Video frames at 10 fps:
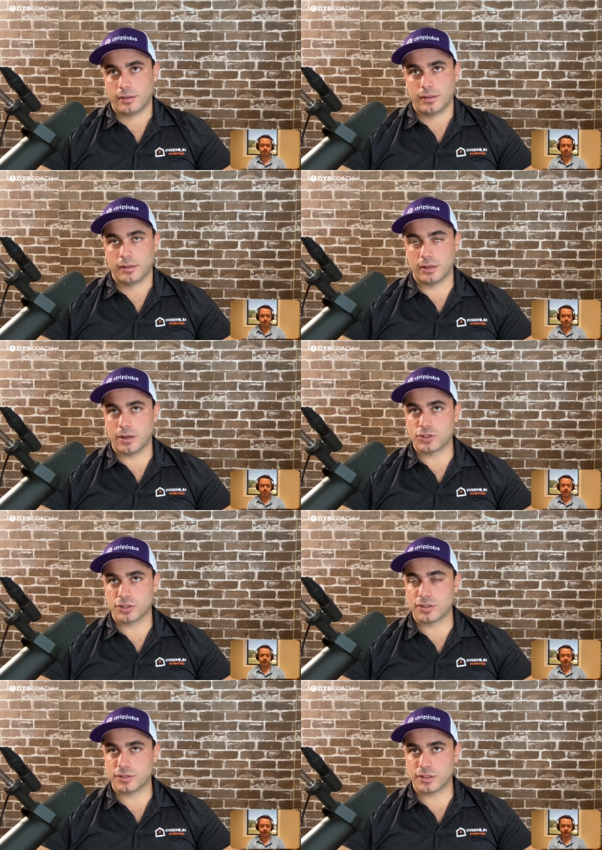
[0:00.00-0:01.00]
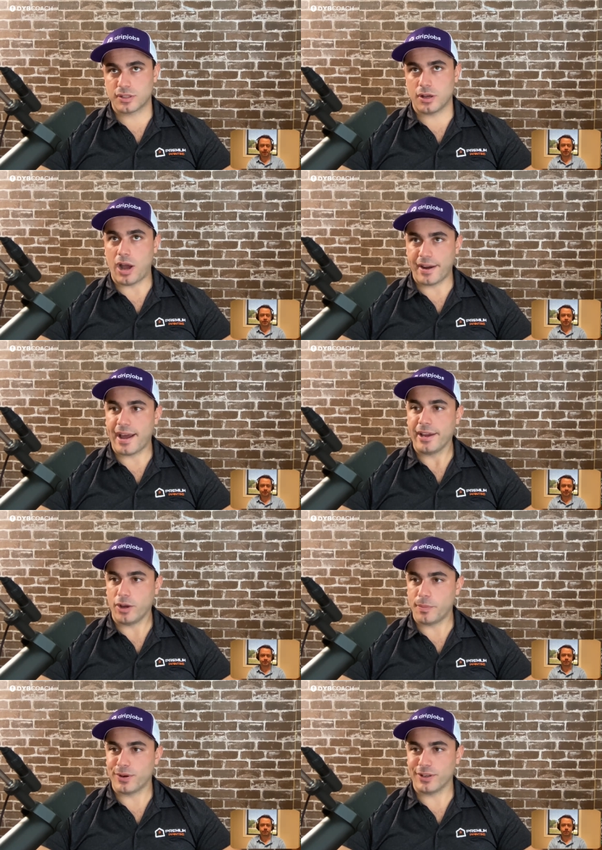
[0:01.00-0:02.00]
you know, just just an eye
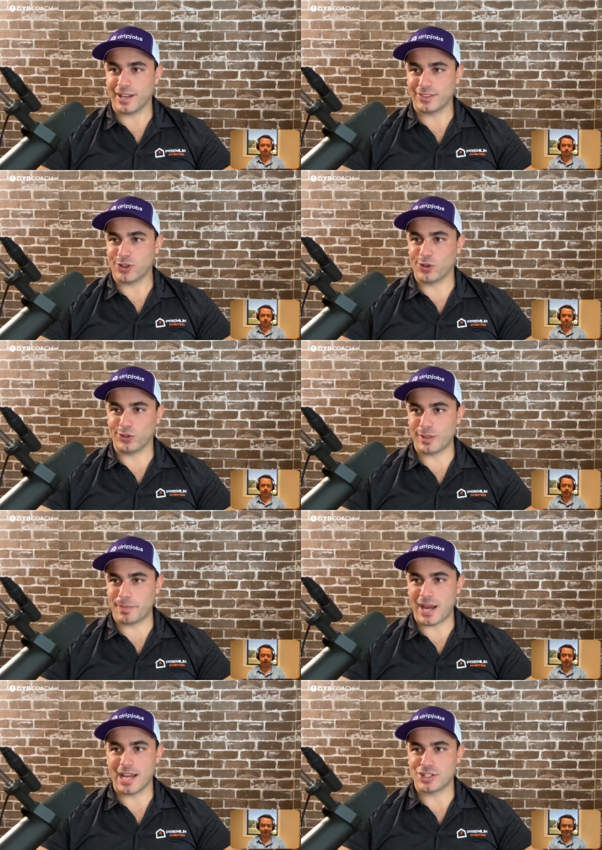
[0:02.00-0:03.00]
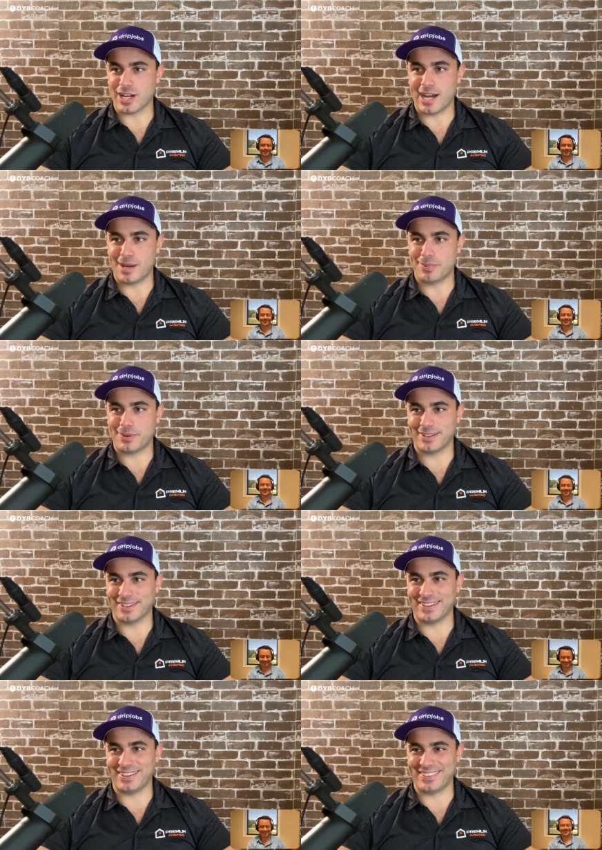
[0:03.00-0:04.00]
opener. You got the girl in the pie shop,
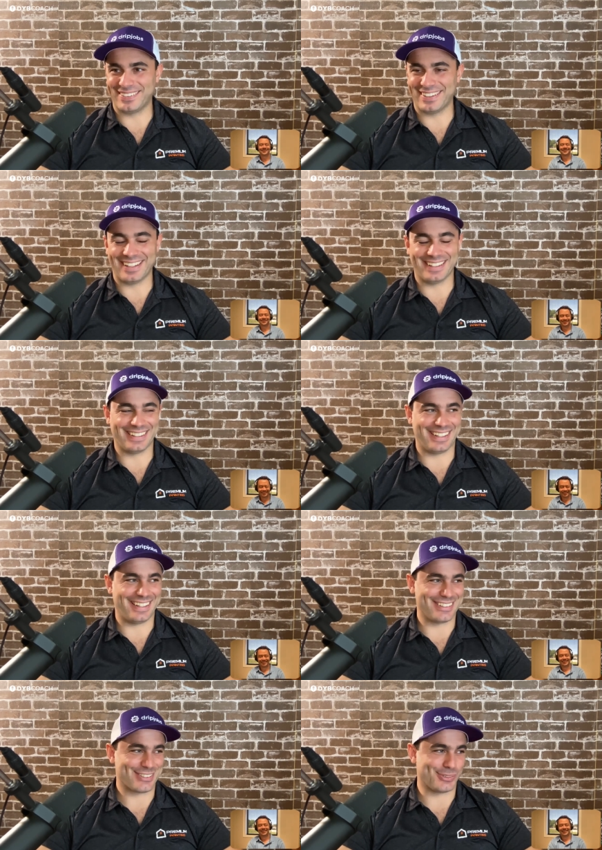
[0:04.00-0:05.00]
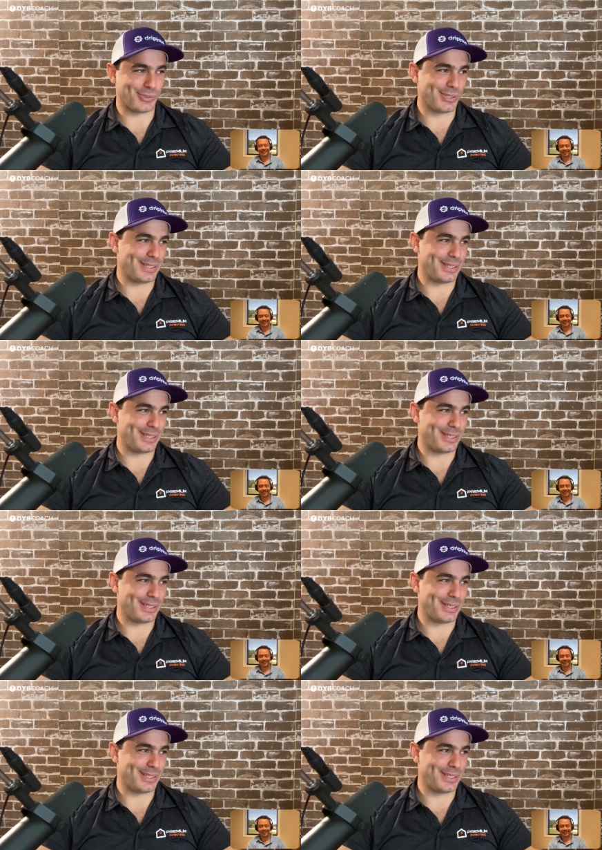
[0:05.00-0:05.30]
you know, and uh, the story,